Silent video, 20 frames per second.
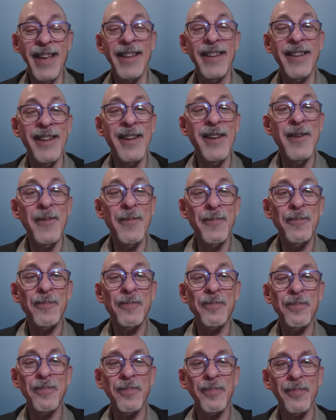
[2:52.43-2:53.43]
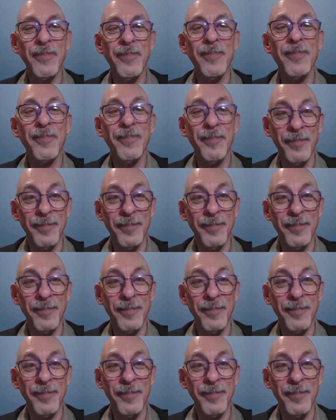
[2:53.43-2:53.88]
They see what I see.